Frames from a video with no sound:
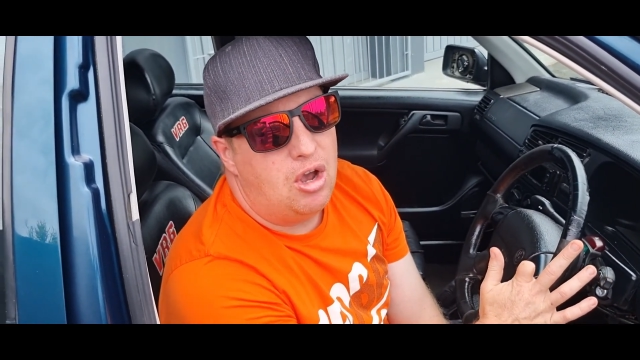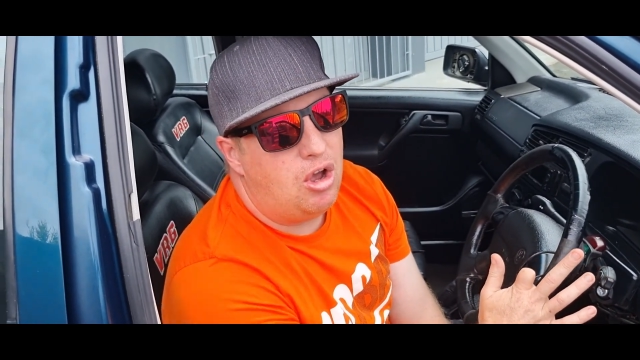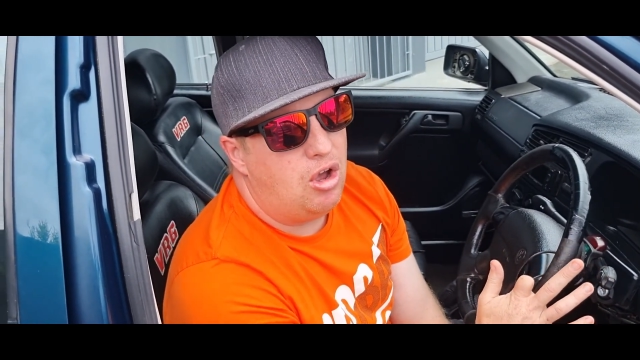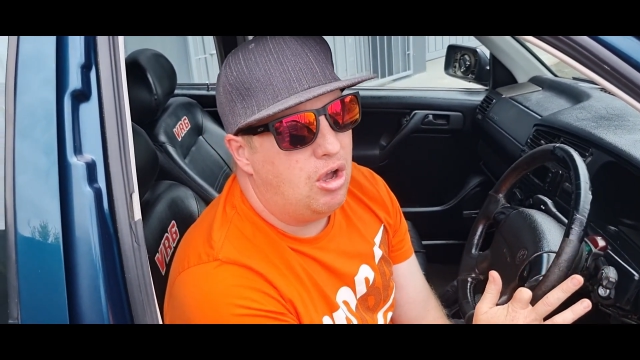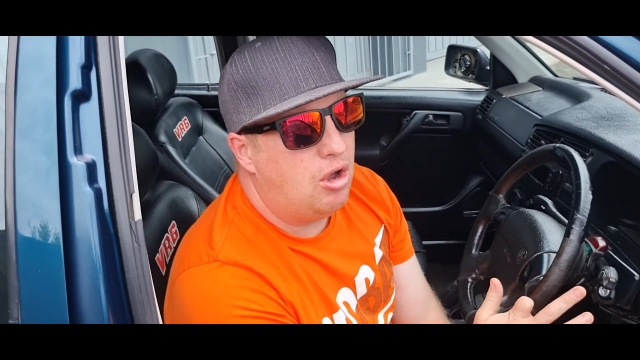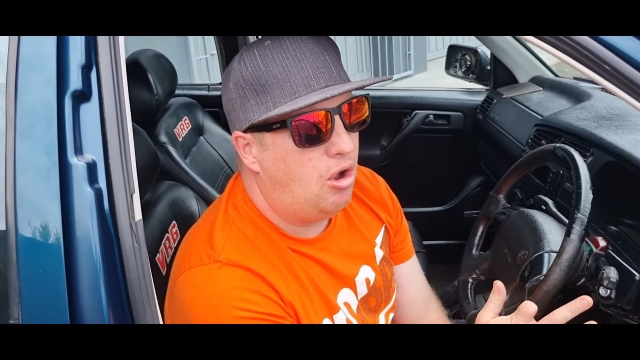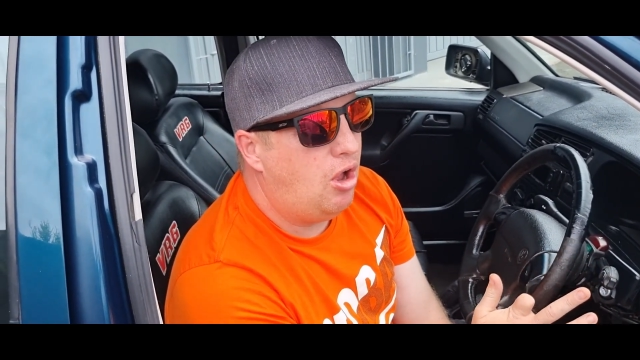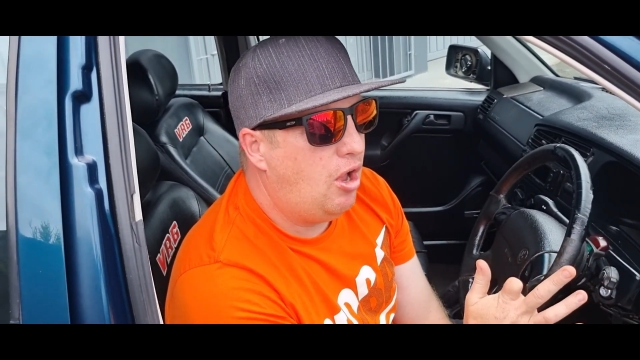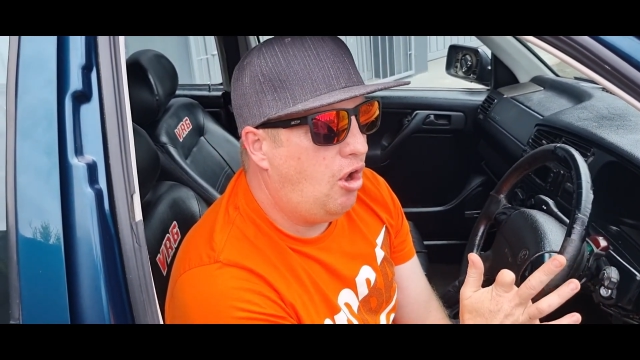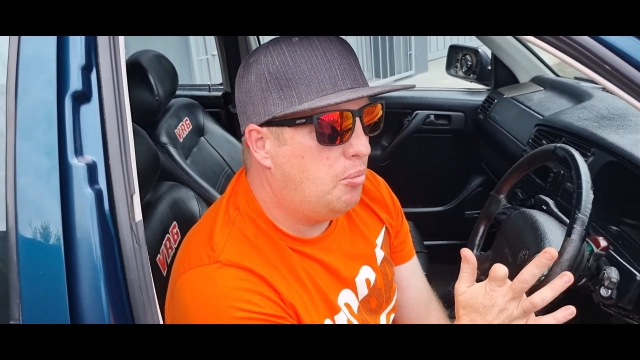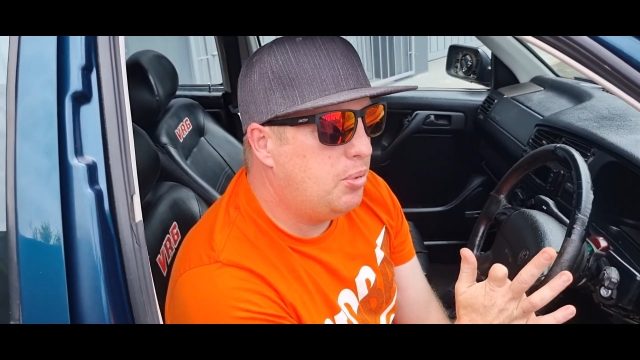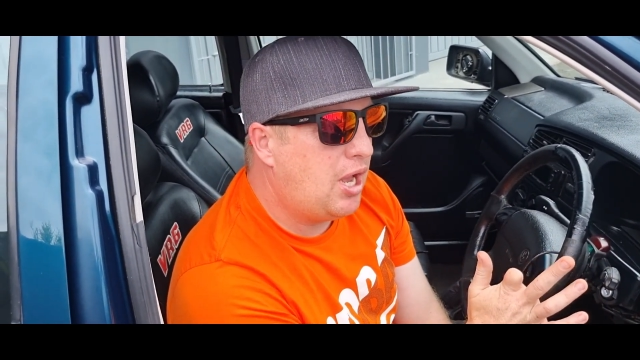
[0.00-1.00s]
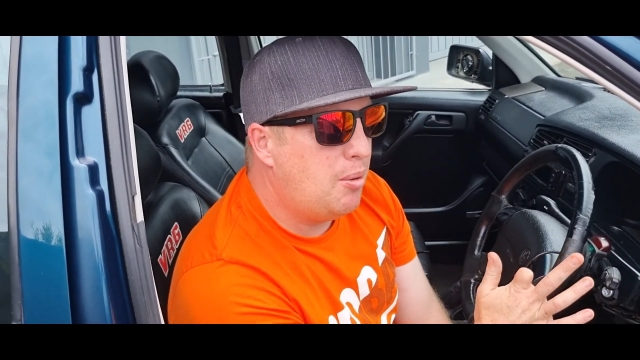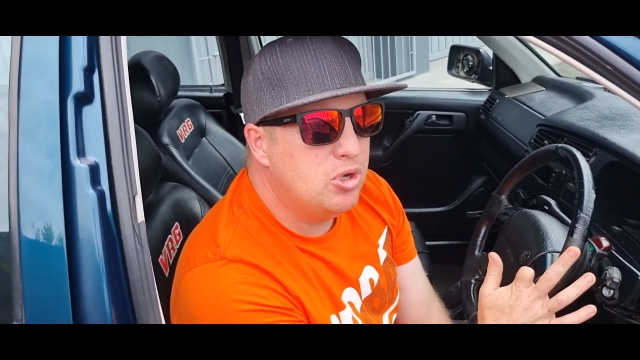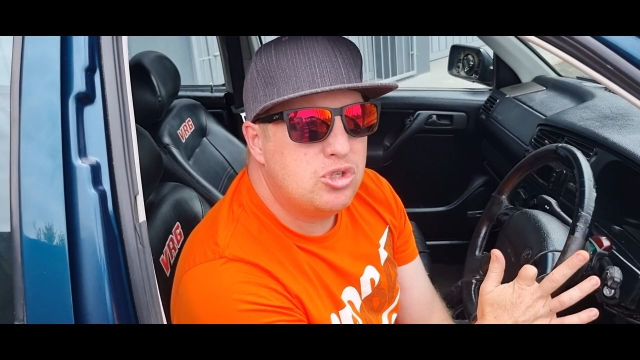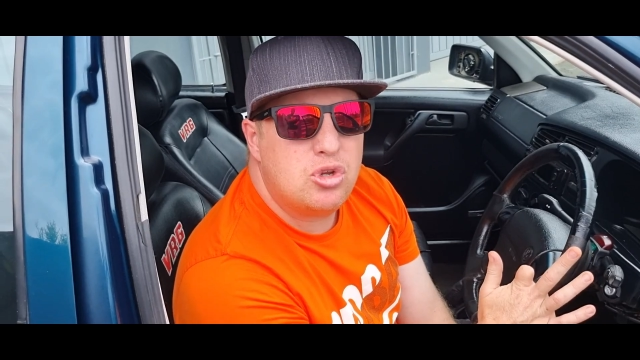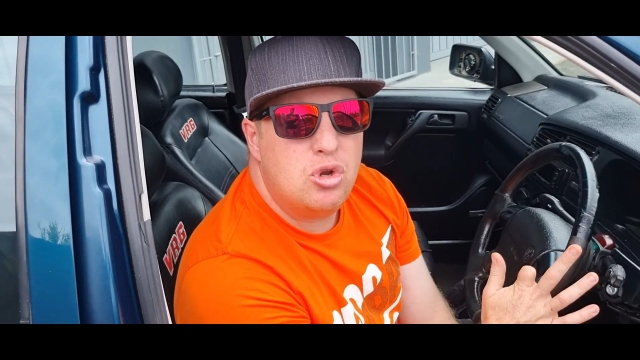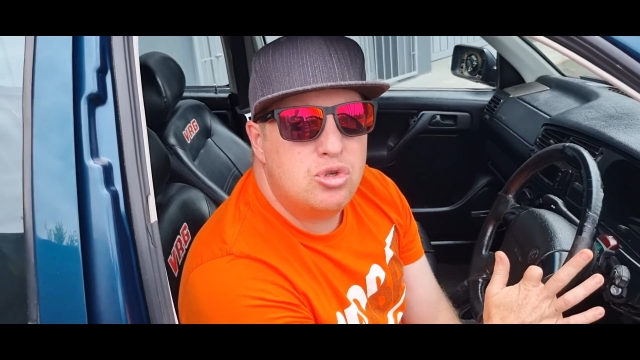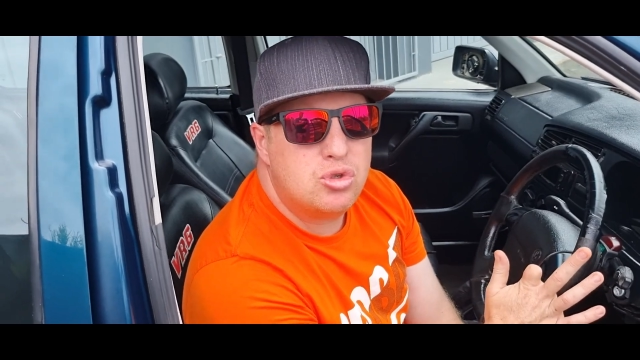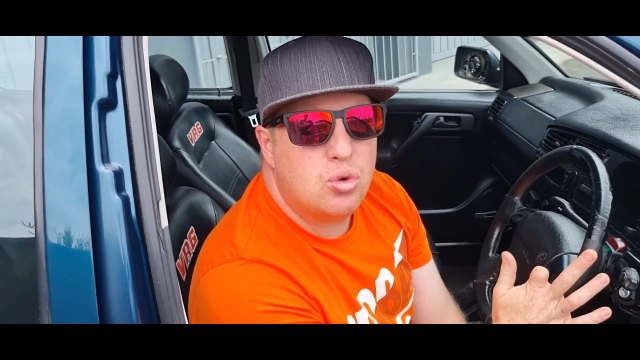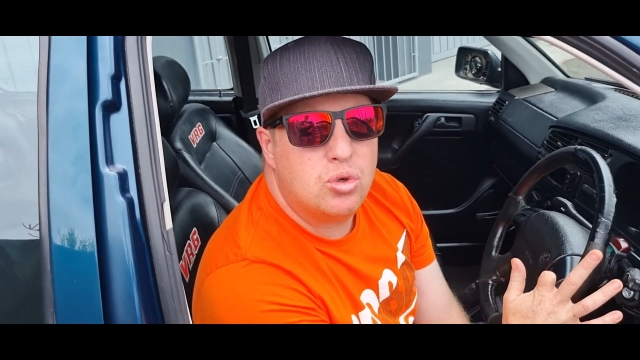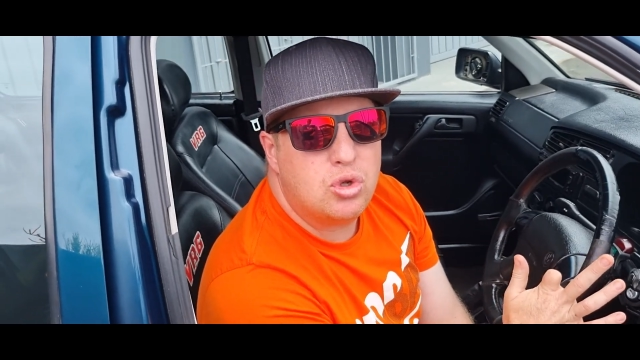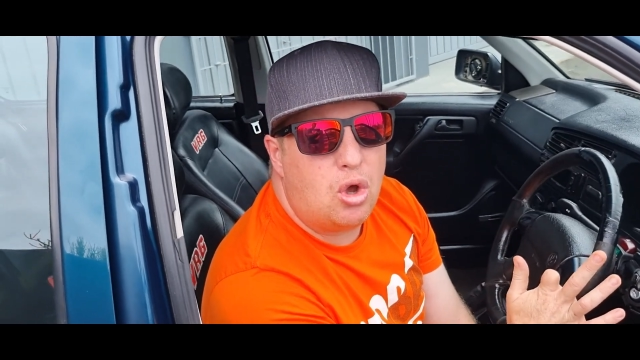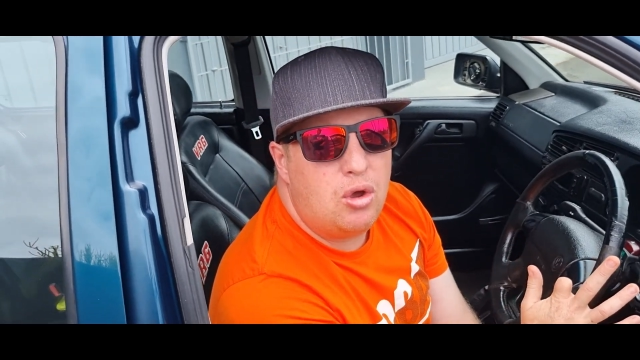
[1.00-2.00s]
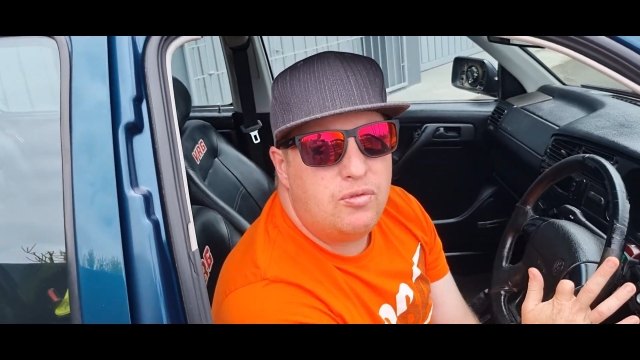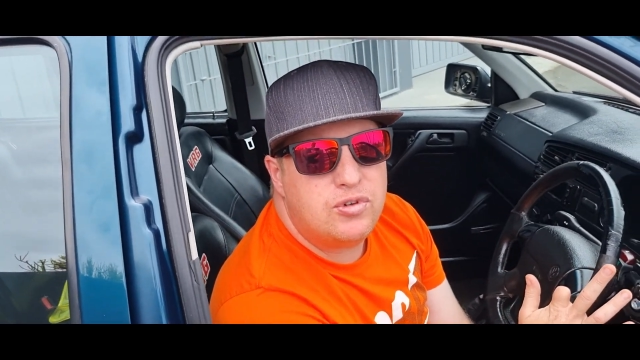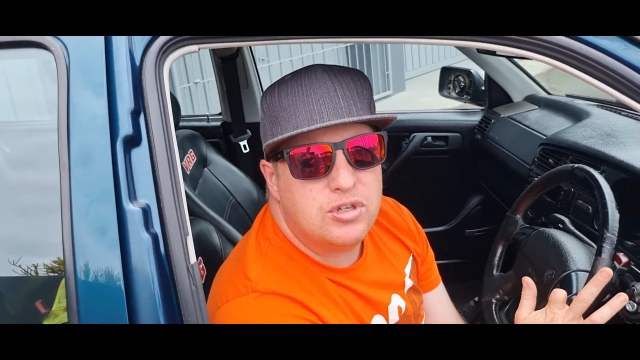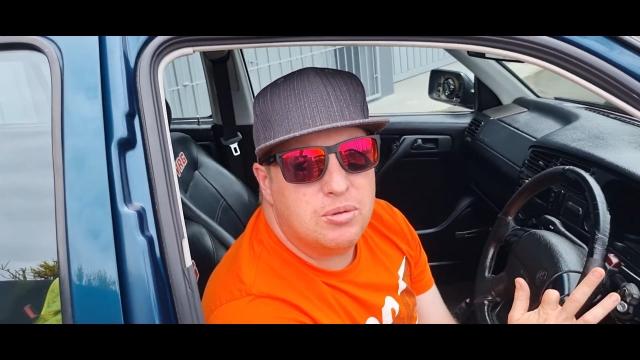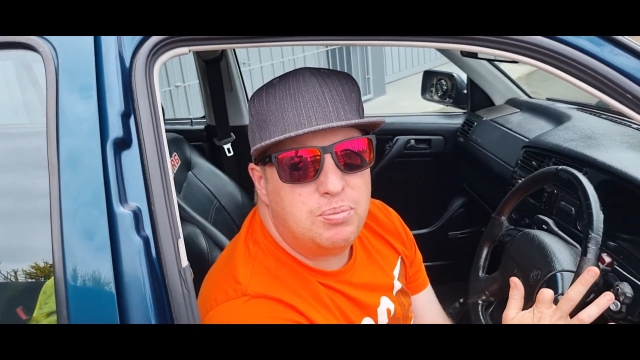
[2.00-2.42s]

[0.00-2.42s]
are becoming so sought after.